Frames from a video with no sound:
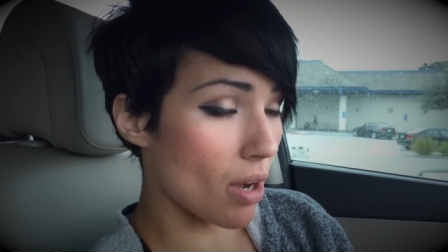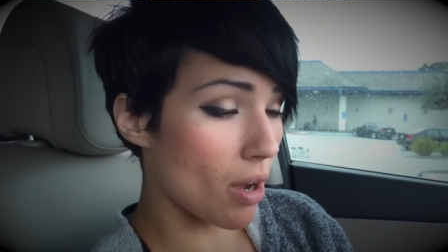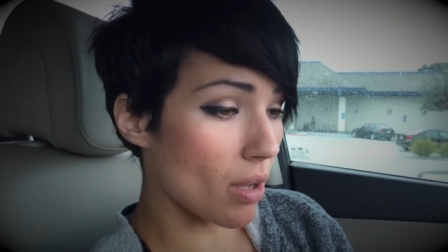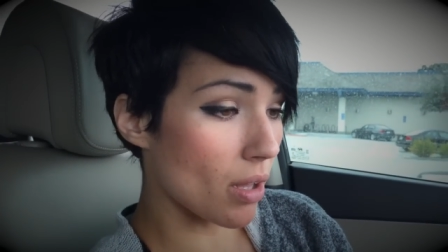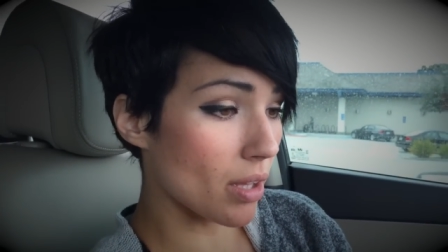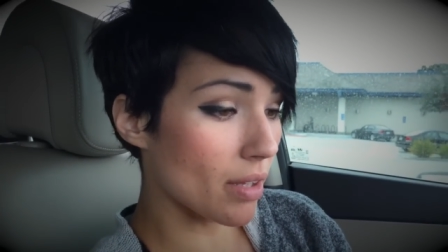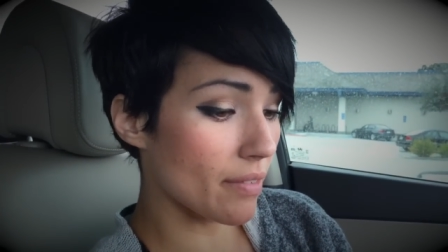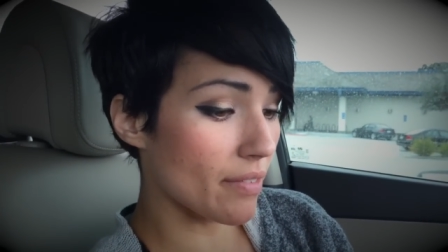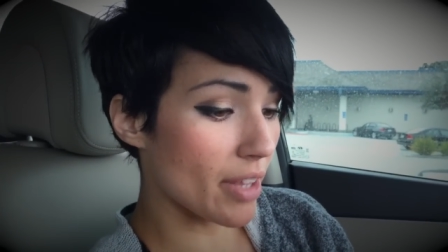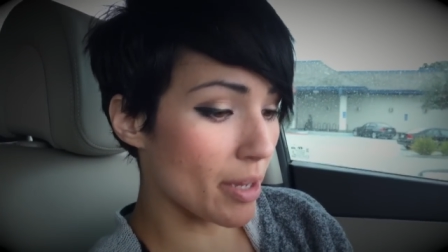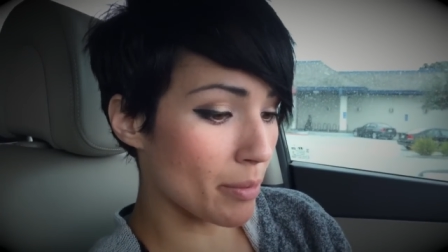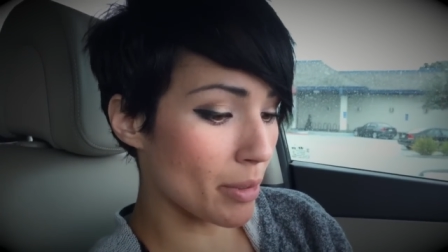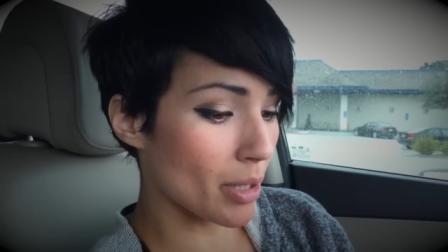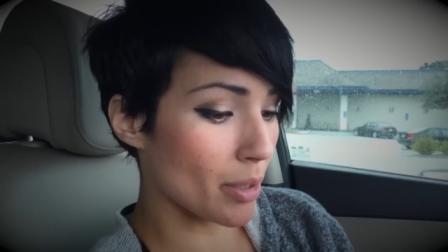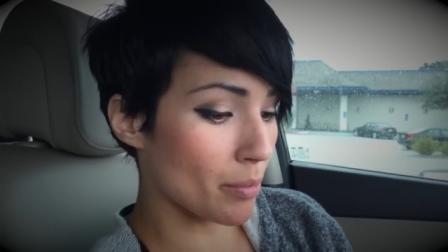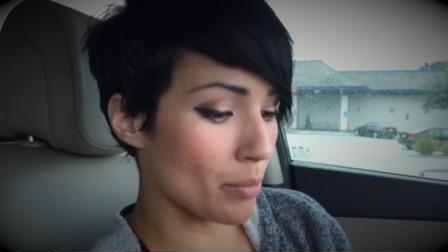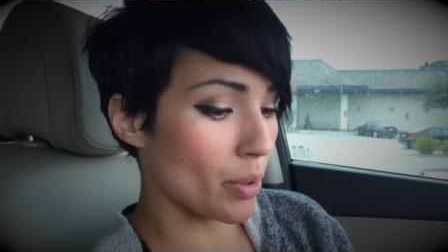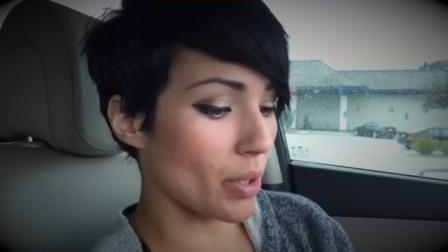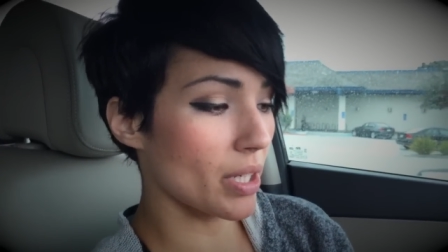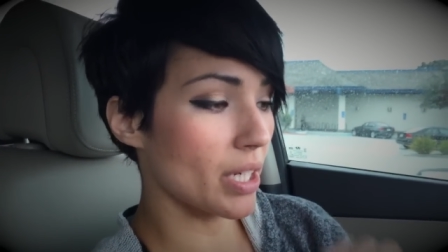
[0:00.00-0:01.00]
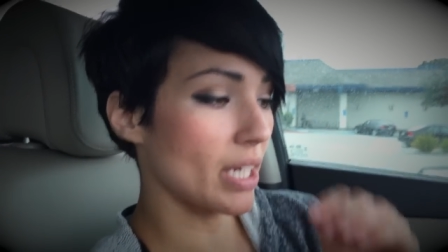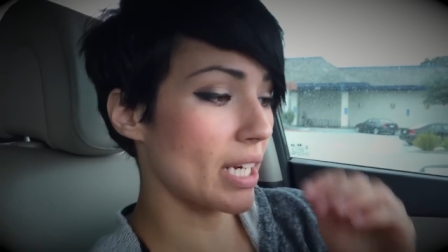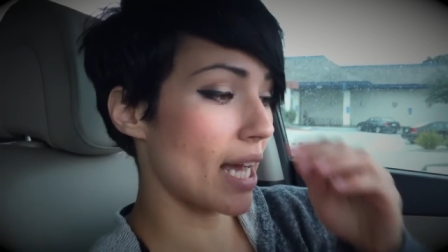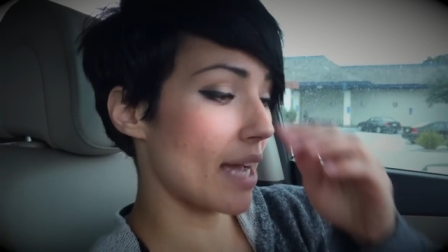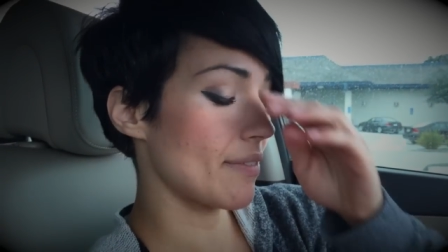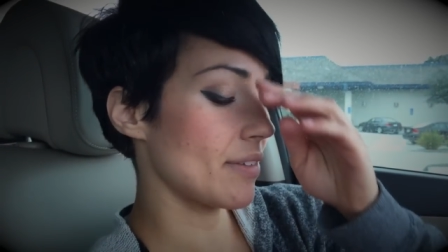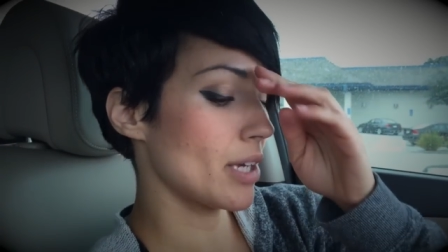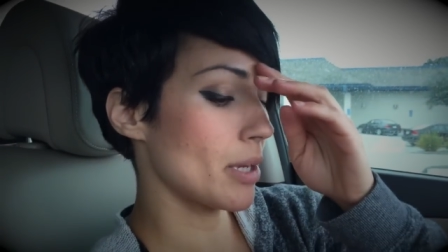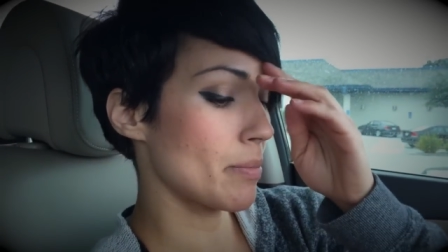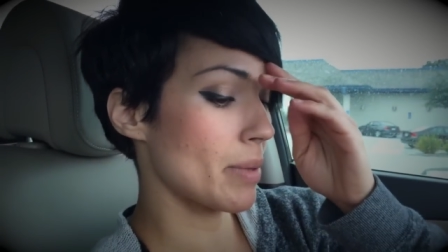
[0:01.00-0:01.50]
All of them are important and
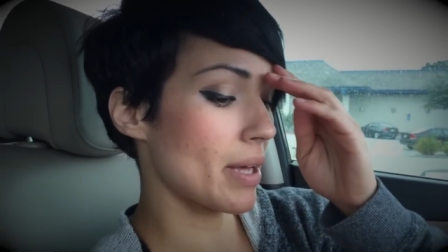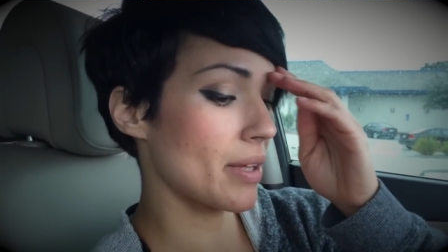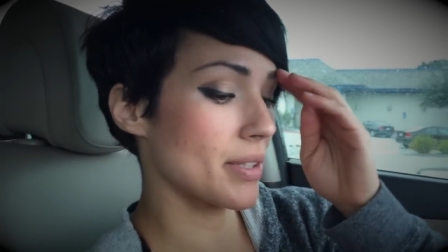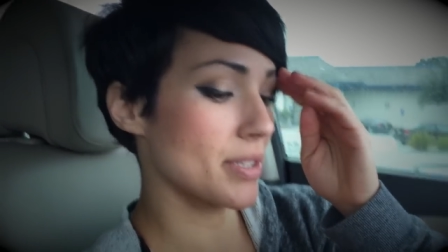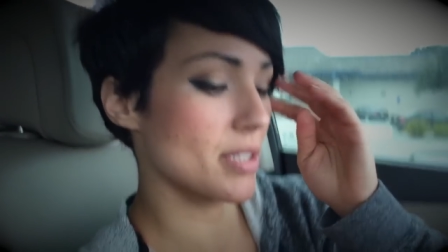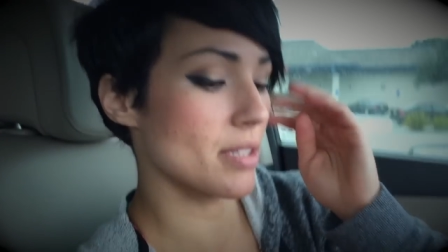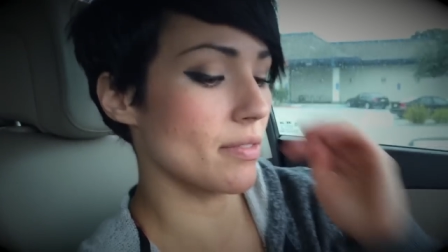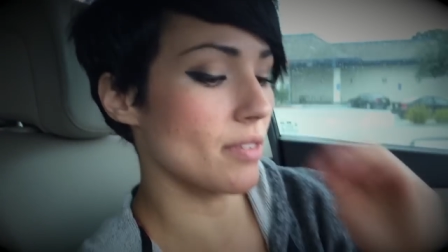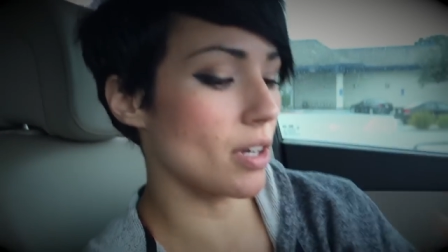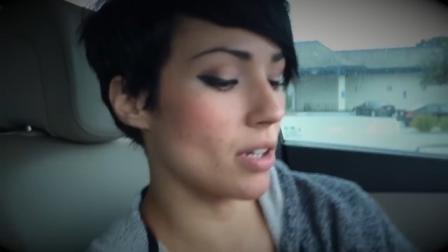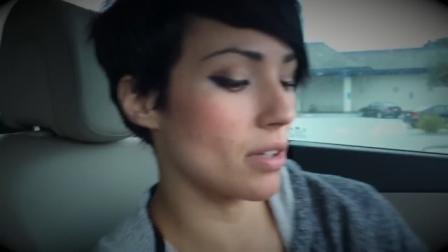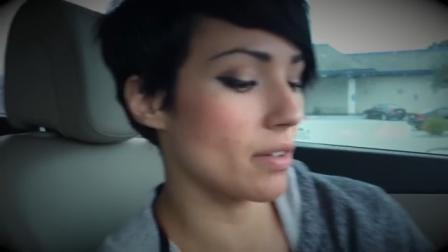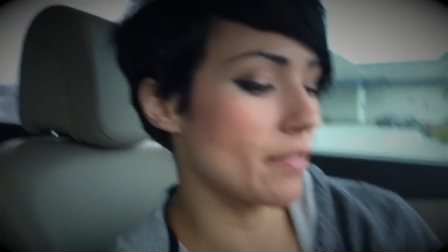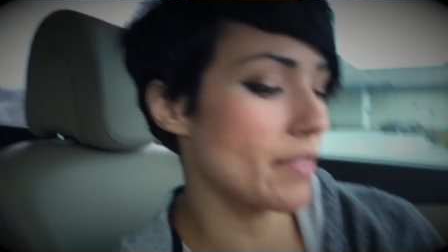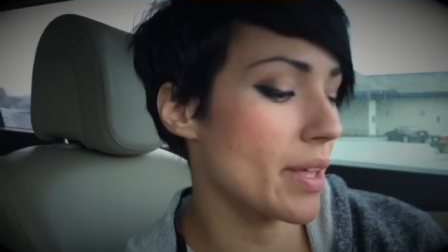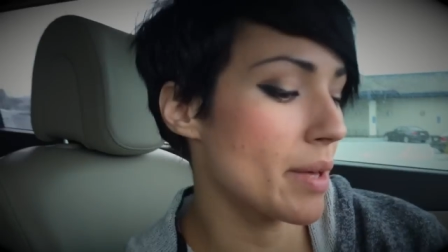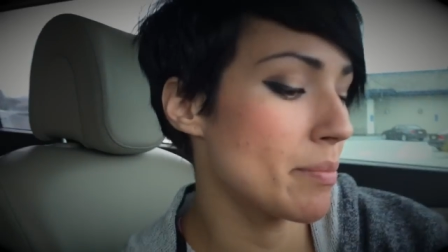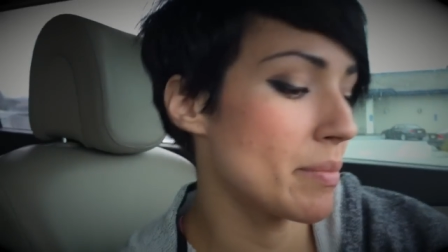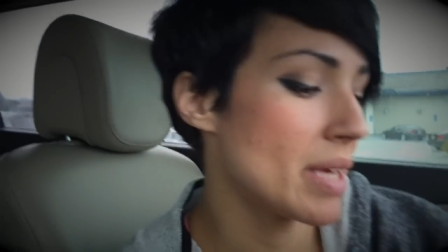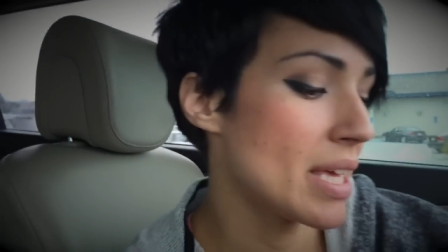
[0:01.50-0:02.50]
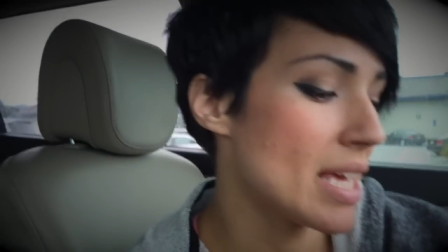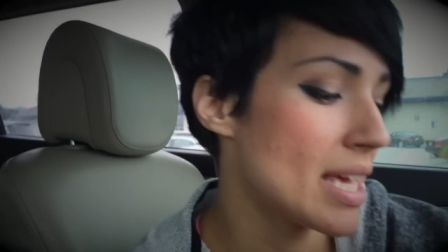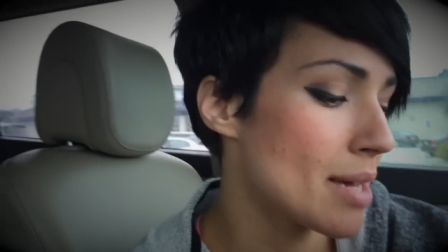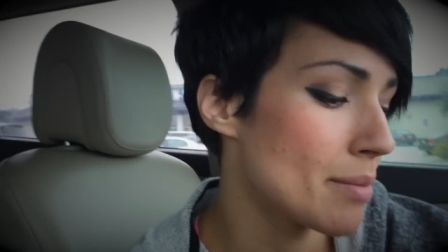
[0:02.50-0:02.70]
having a balance of all of them.